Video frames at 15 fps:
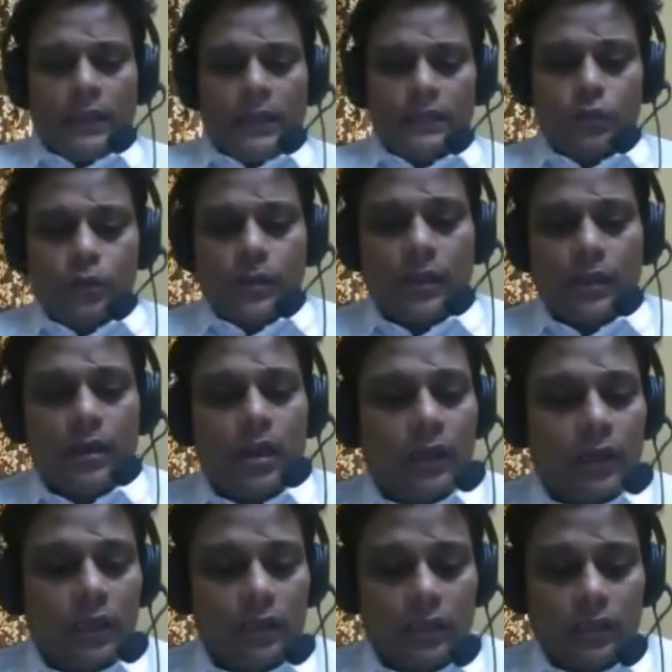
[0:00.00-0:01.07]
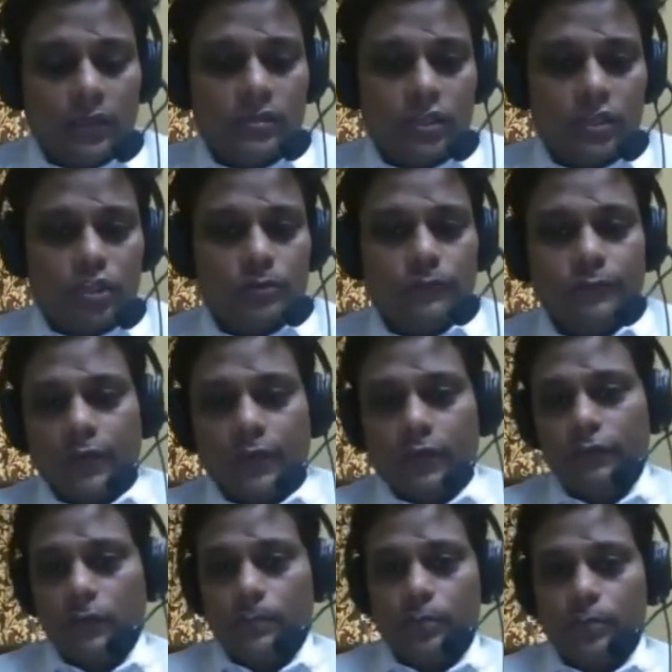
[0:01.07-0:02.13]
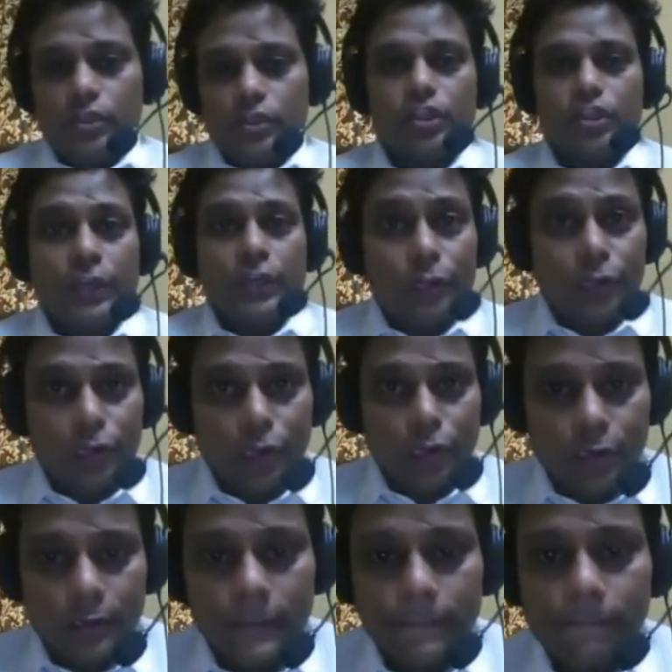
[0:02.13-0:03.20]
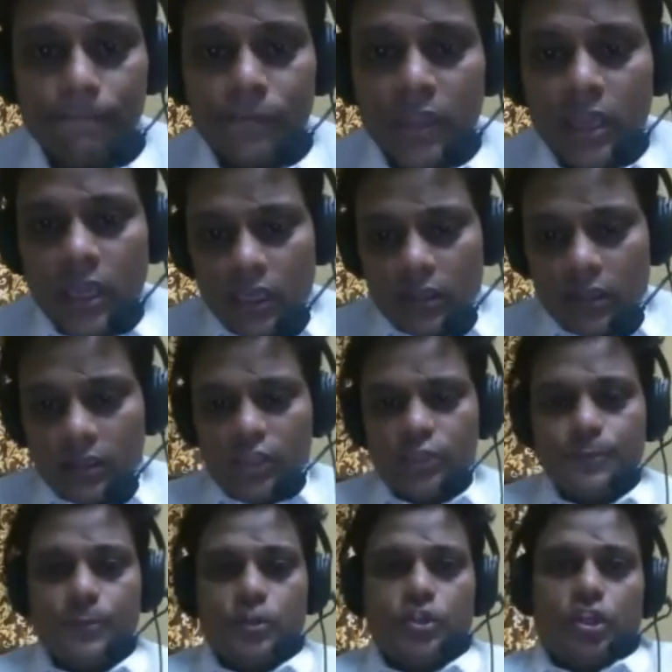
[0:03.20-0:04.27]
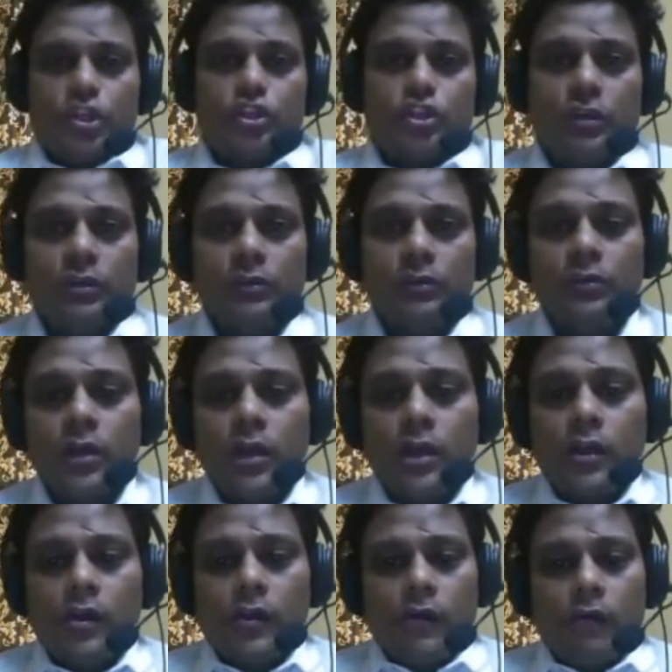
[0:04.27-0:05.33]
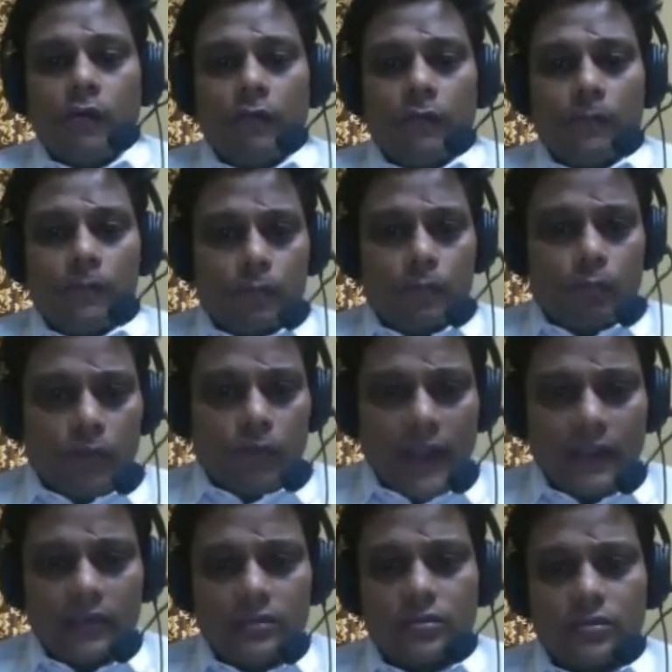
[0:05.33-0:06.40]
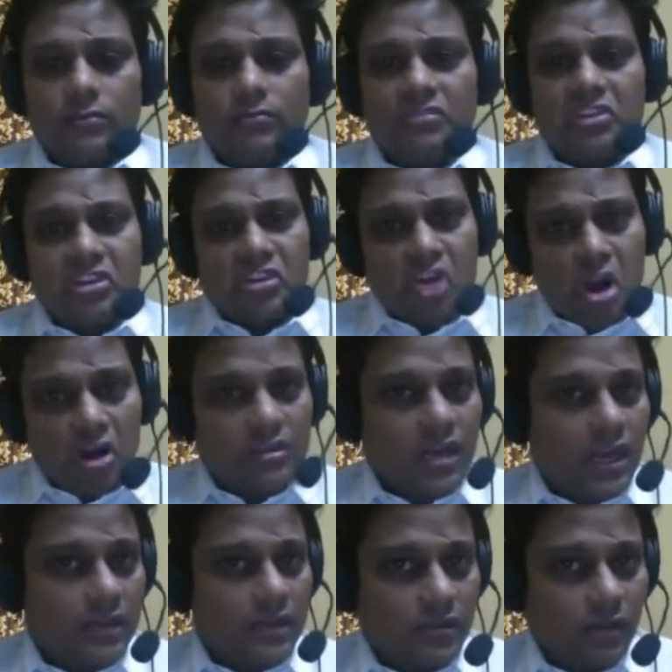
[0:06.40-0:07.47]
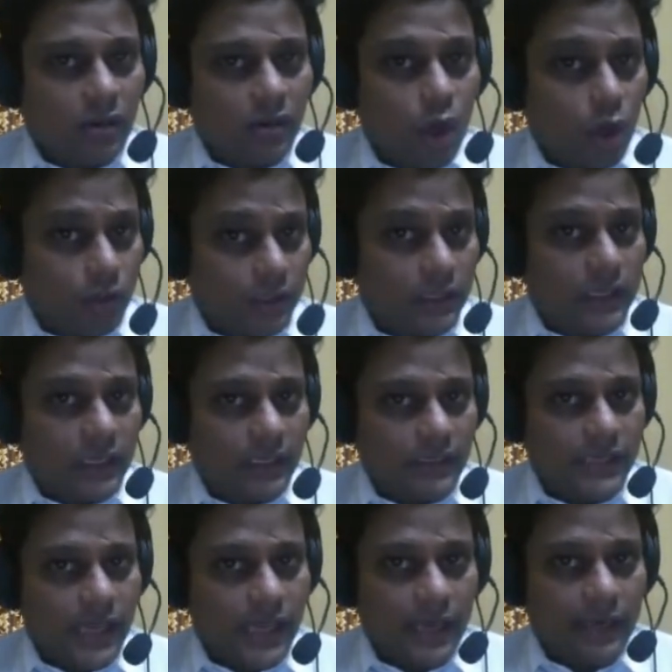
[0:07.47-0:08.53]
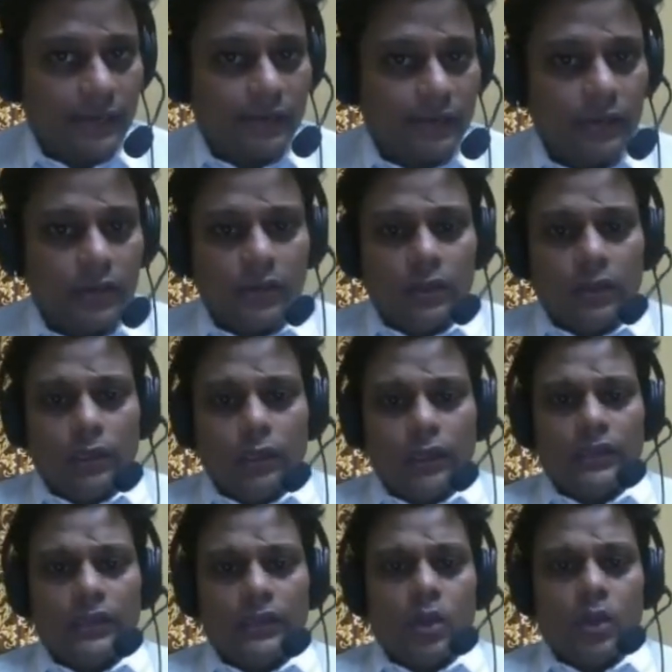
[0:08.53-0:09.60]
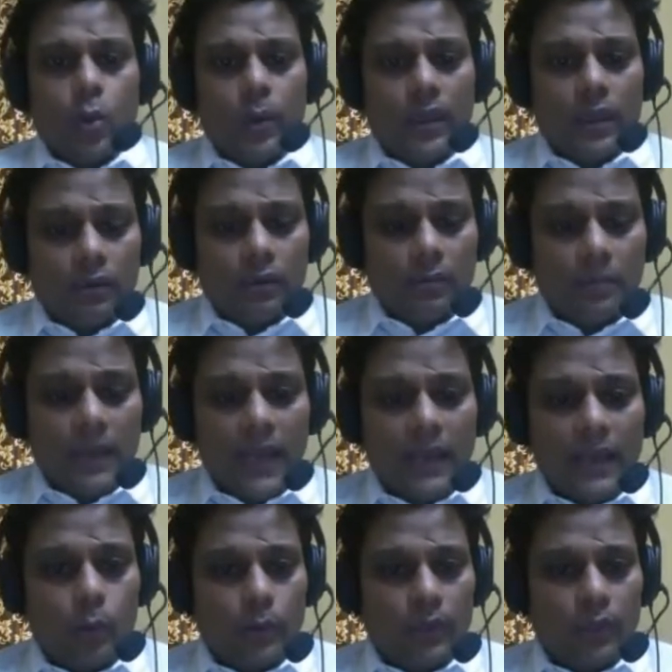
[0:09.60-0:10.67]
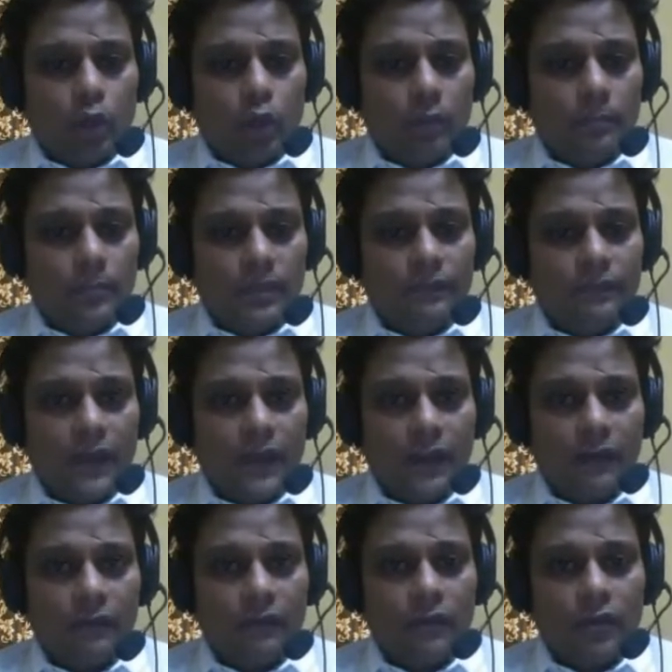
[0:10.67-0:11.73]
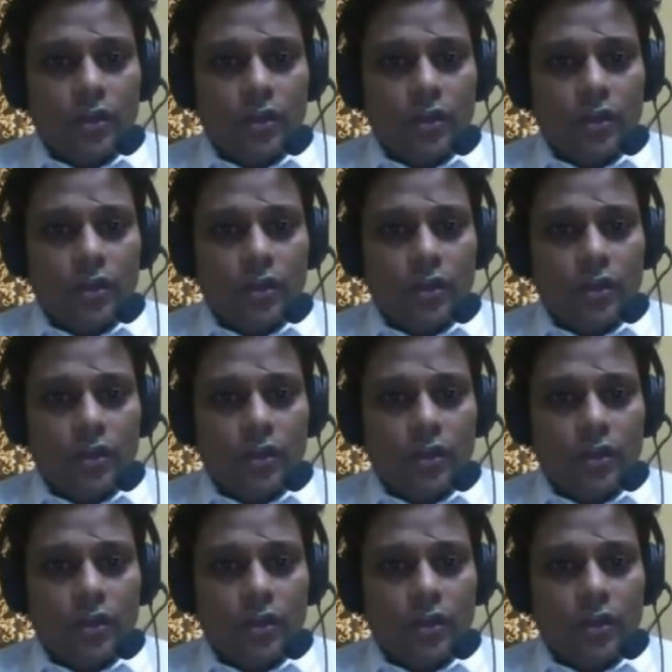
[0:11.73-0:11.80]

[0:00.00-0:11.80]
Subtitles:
Let's look at another such wonderful position and learn. In this position, White cannot castle on the king side. Look at the queen, black queen on b5.